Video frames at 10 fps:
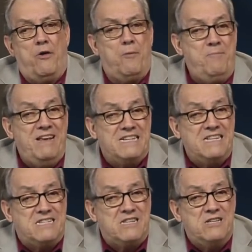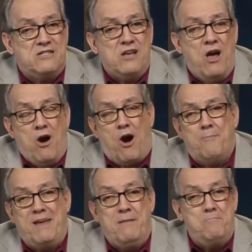The businesses
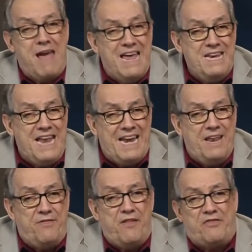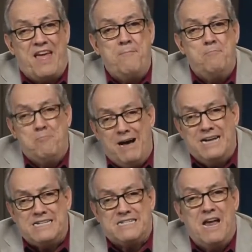are being mandated that they
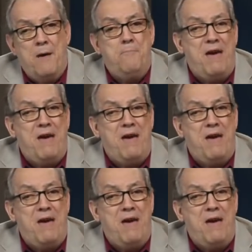must